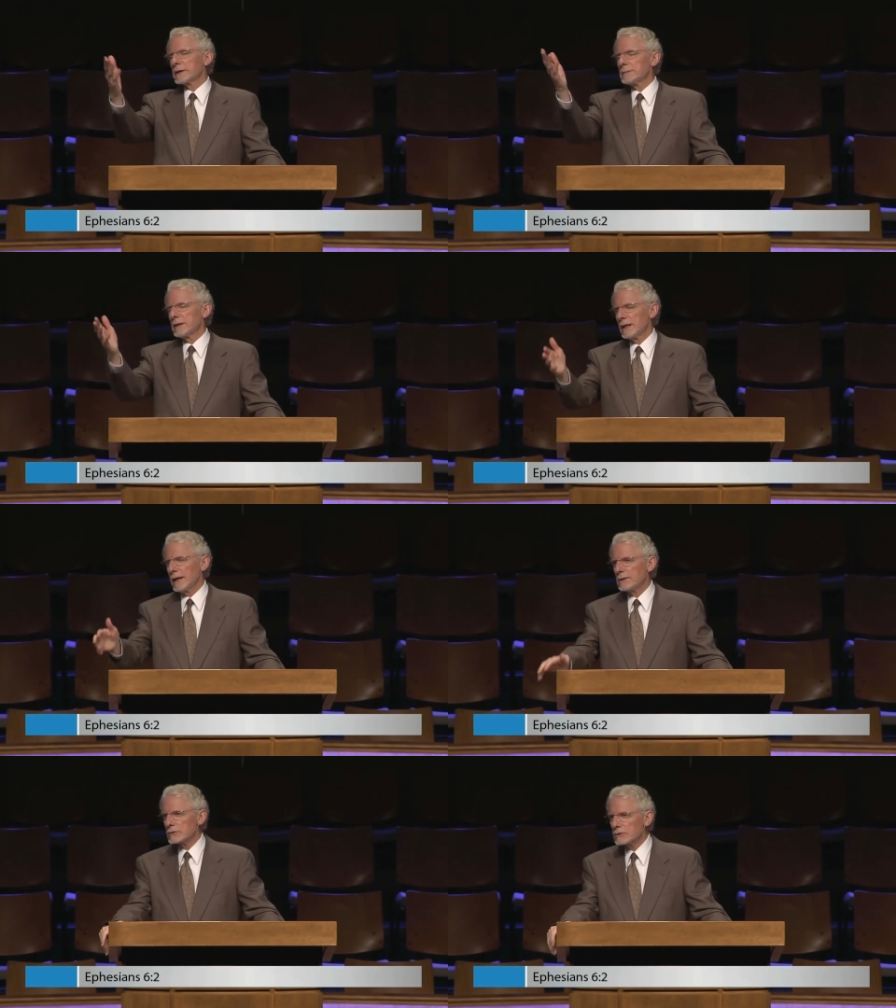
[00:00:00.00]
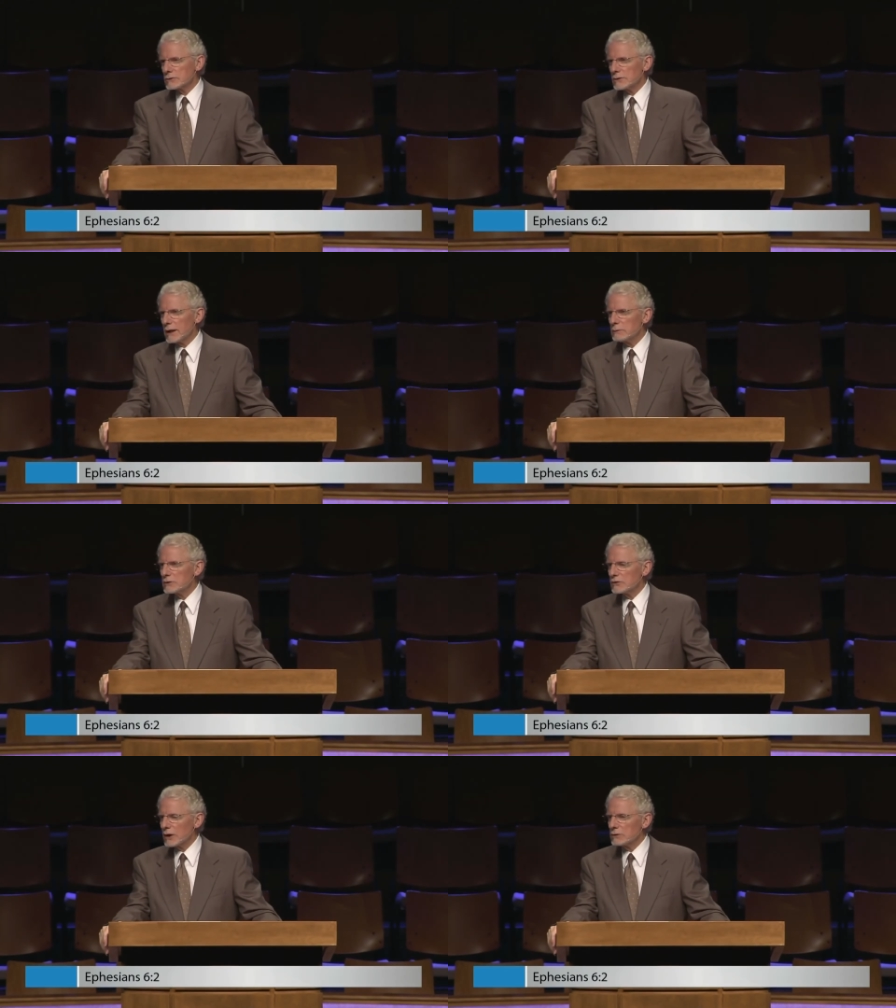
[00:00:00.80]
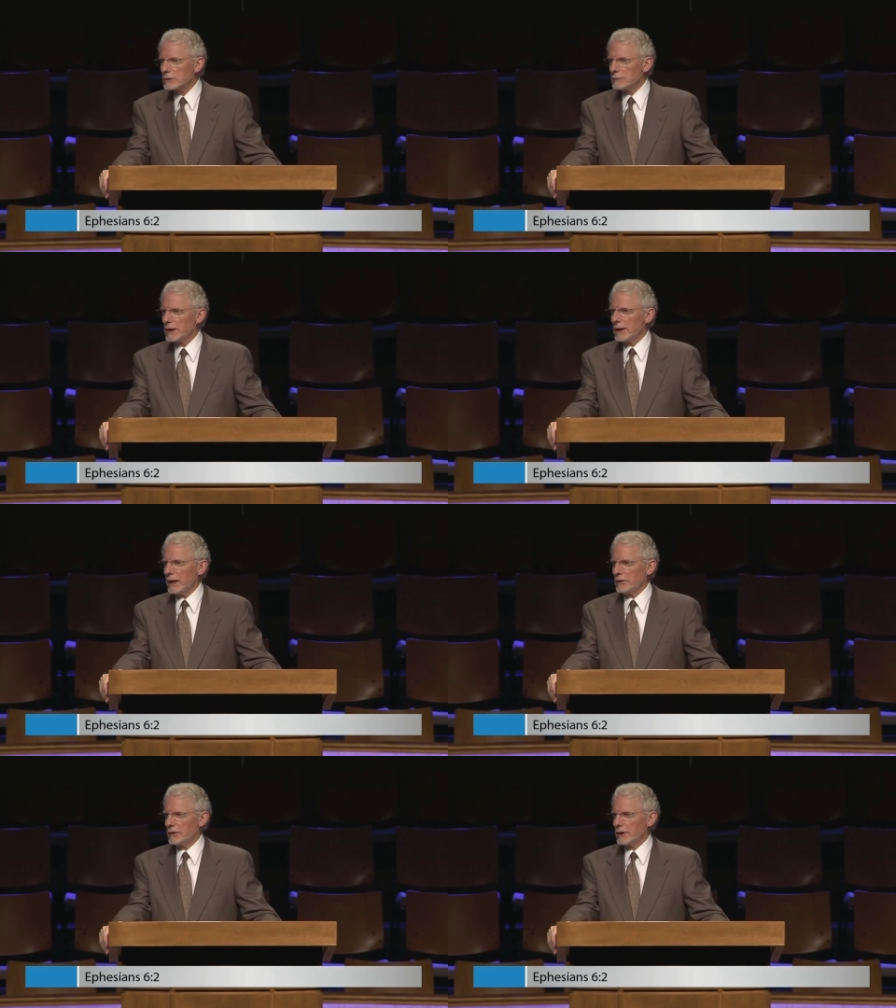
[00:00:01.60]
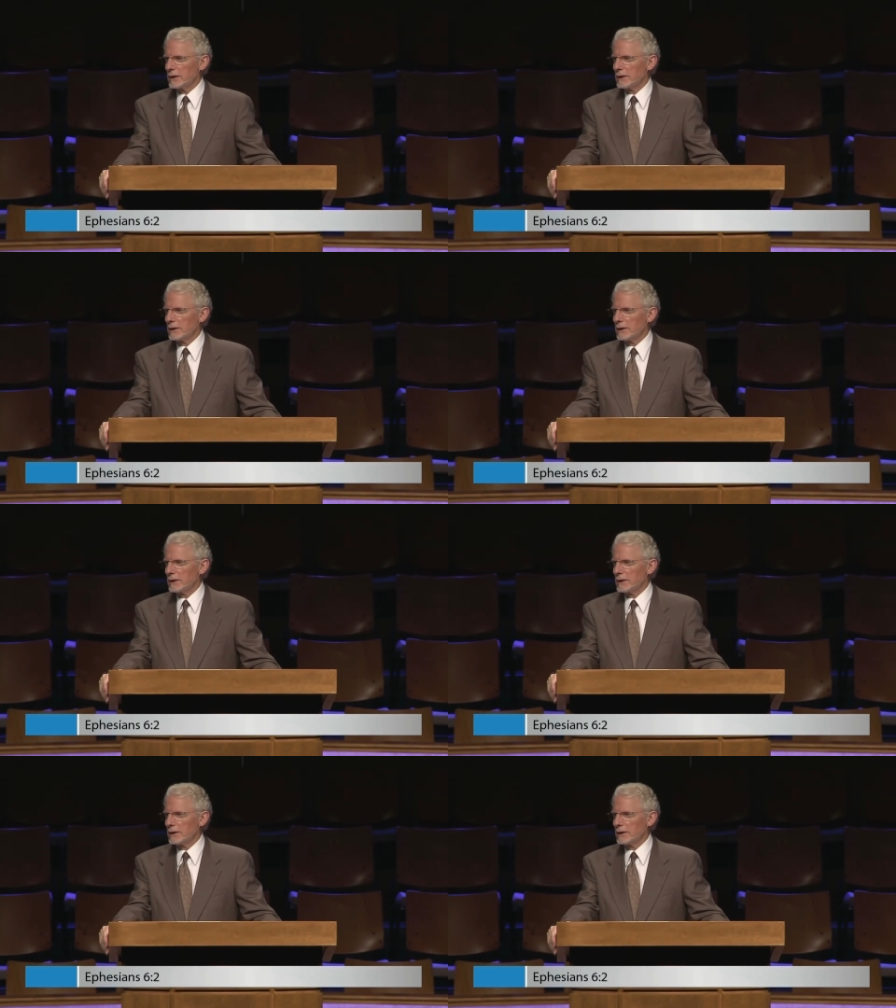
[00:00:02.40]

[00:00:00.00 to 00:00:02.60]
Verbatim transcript: him to the elders and they would stone him to death.